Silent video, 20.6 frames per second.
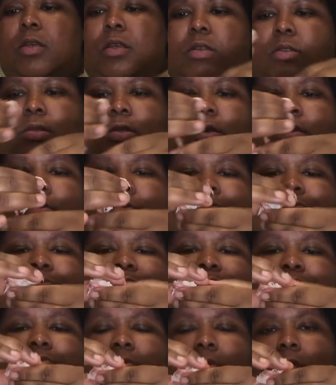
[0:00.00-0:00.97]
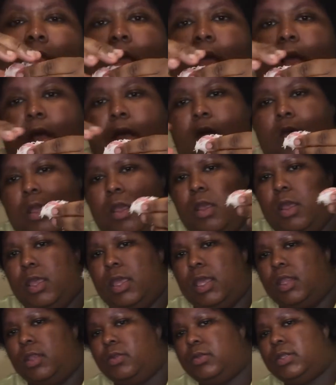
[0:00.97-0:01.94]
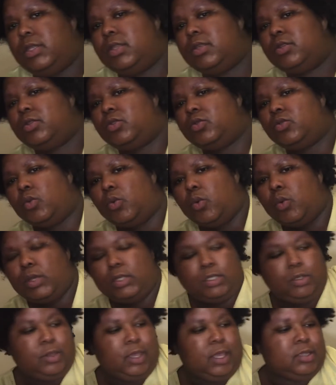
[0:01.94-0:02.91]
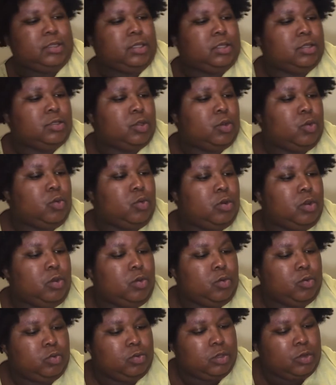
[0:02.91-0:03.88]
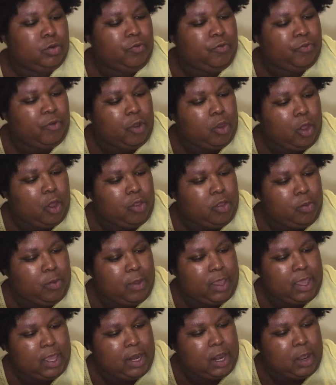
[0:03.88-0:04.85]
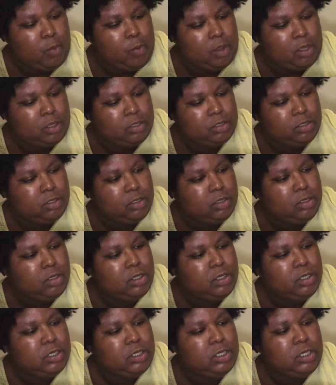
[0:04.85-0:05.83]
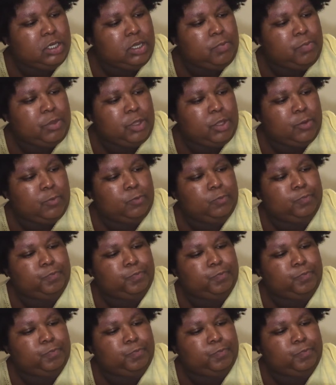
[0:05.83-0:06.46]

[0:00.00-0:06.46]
So, can you see the sauce? You can see the sauce. Oh no, don't fall all the way in. I want to dip you.